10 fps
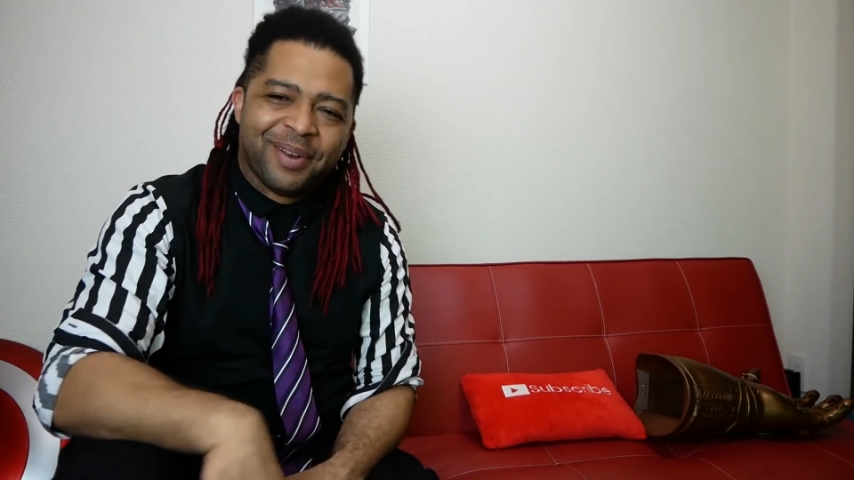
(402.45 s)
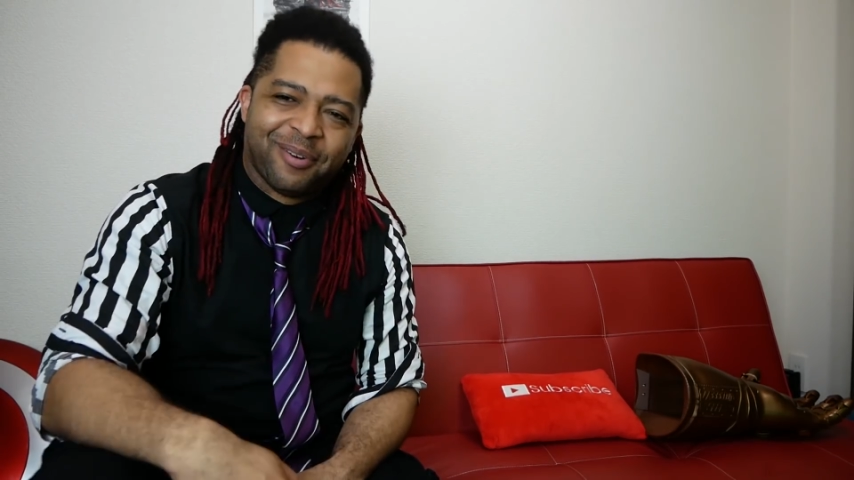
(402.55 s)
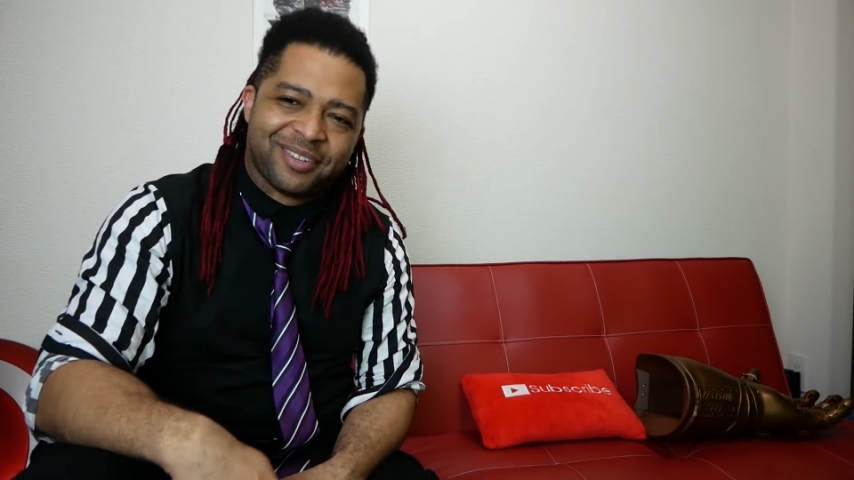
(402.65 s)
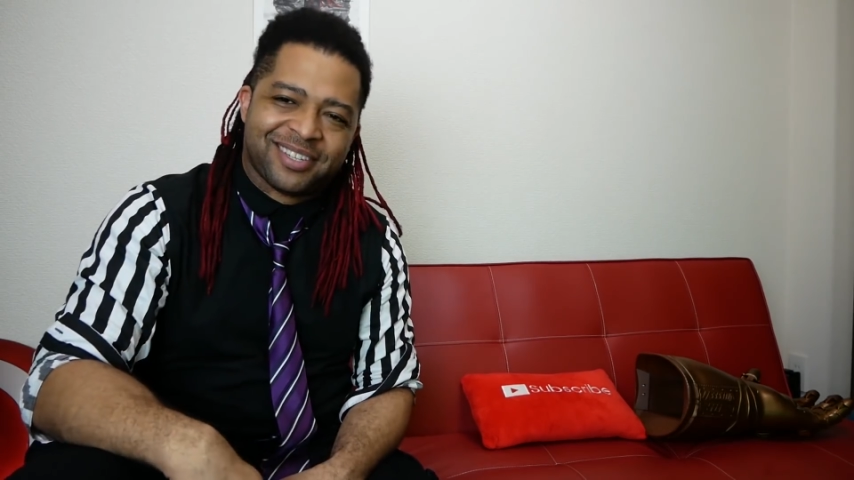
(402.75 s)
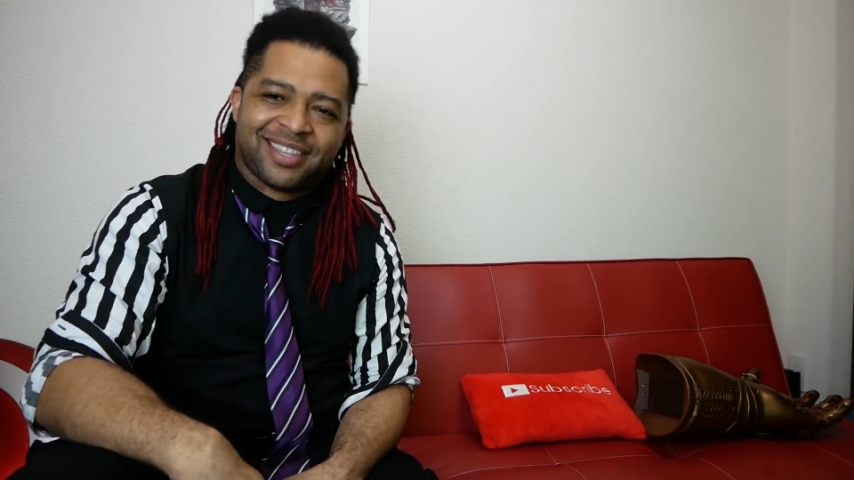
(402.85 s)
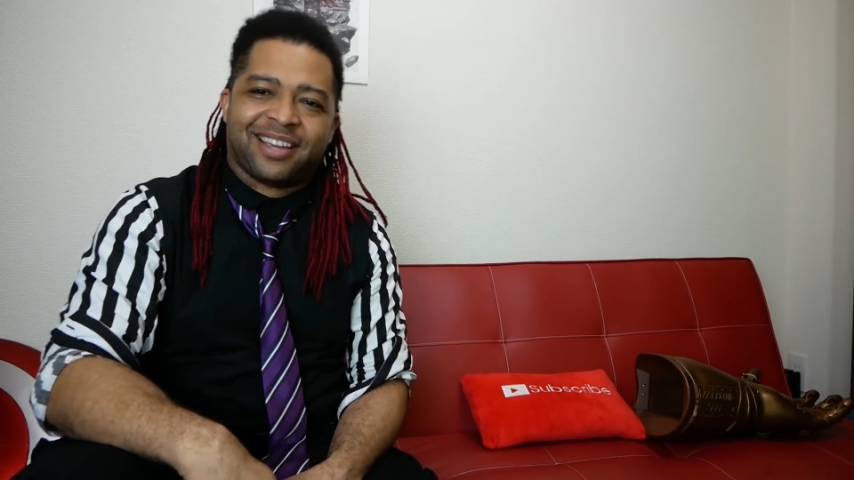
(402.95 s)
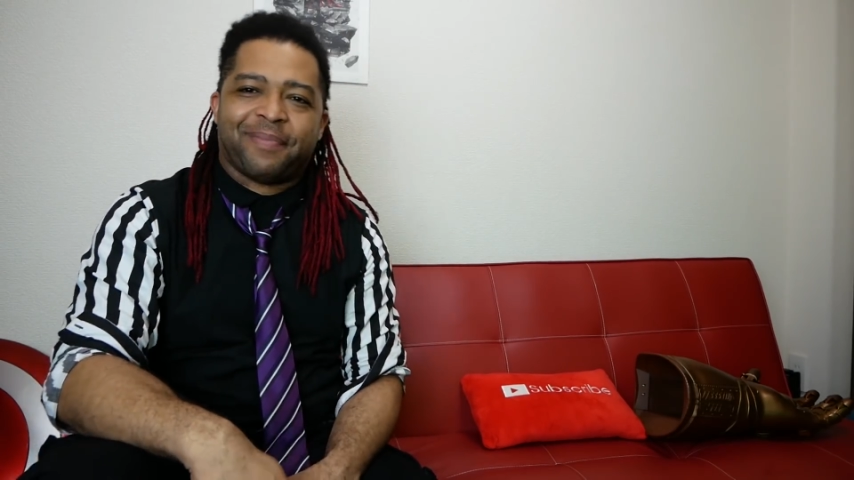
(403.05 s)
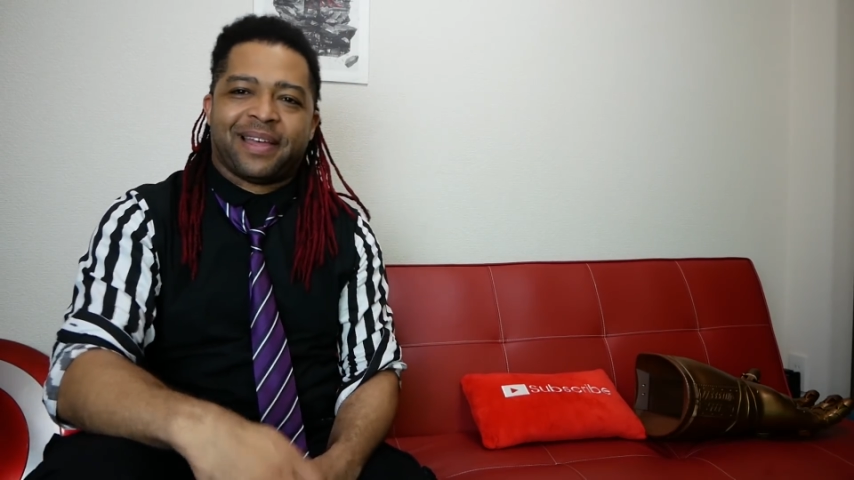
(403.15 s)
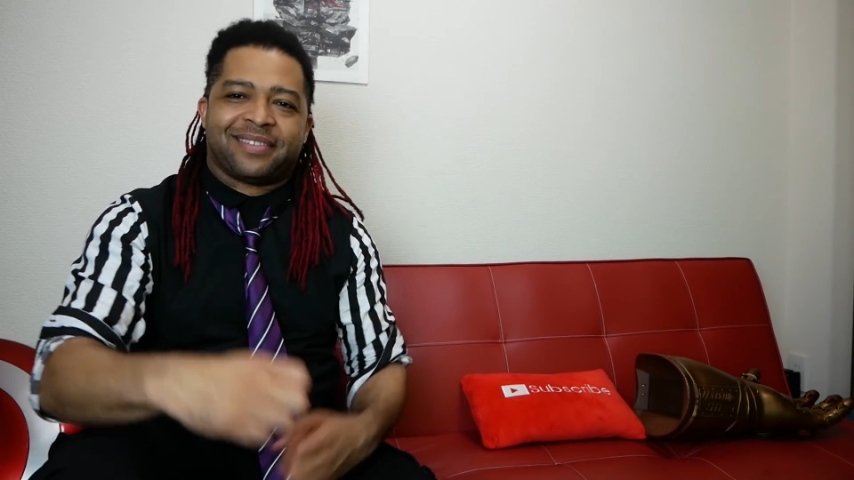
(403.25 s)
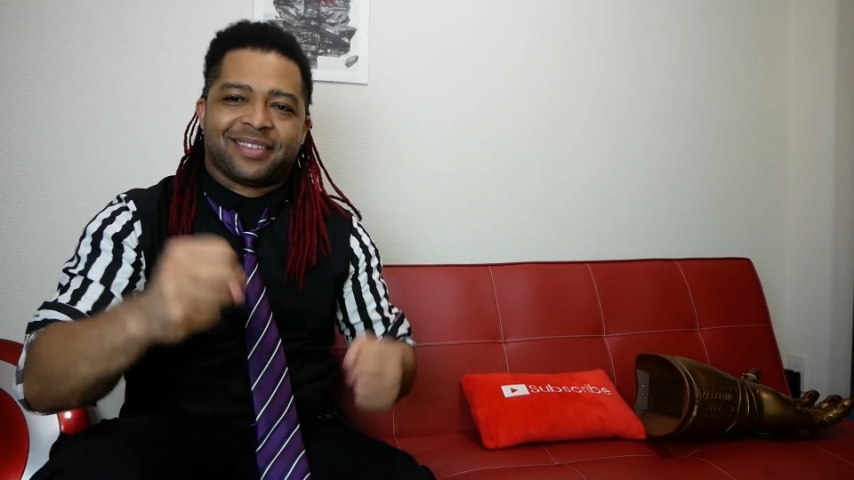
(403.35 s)
me know what you think
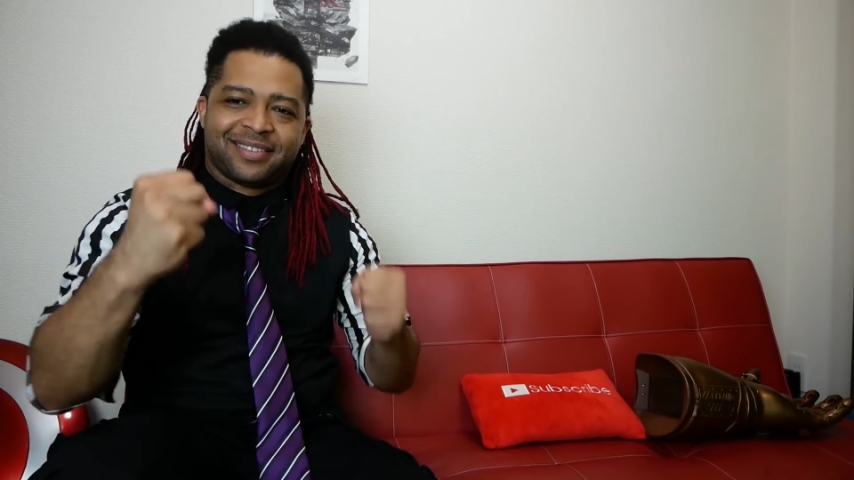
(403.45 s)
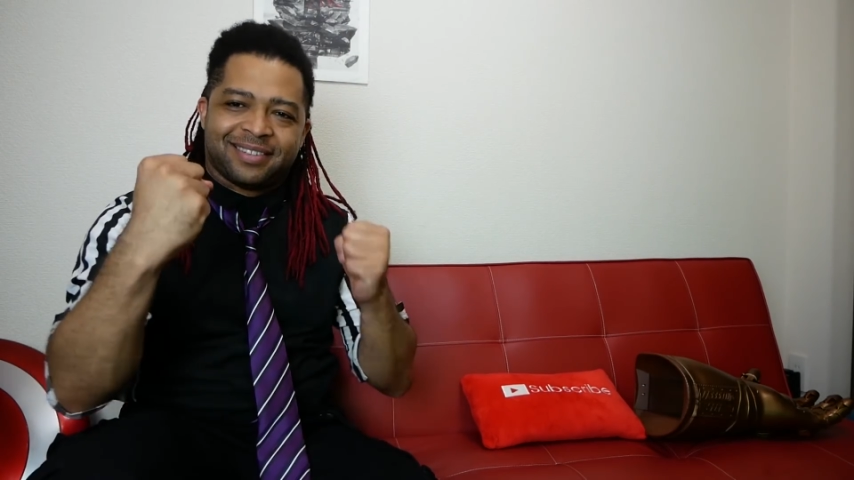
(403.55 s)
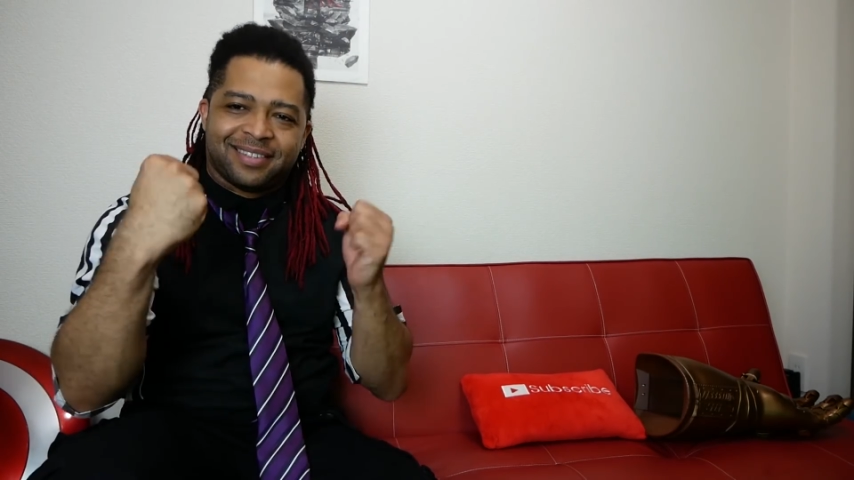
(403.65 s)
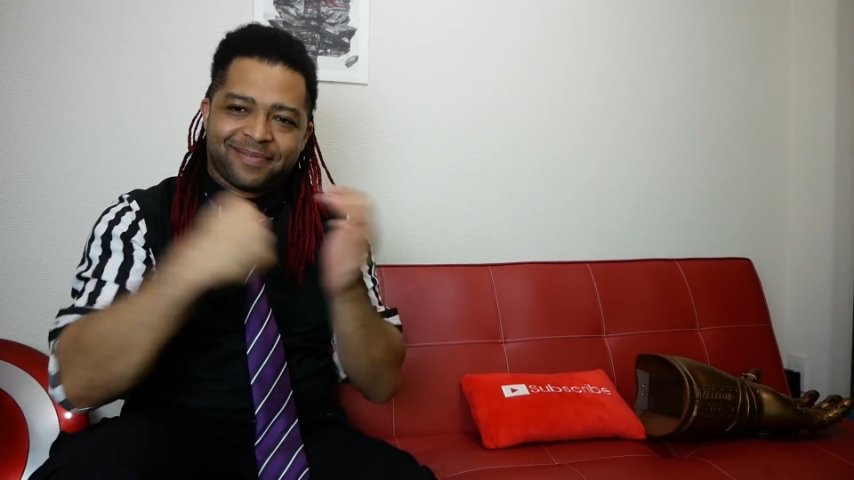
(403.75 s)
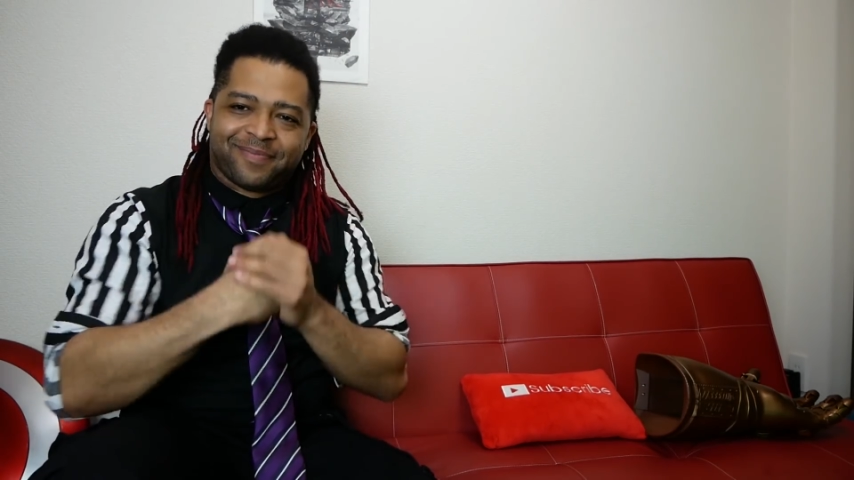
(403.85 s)
about this.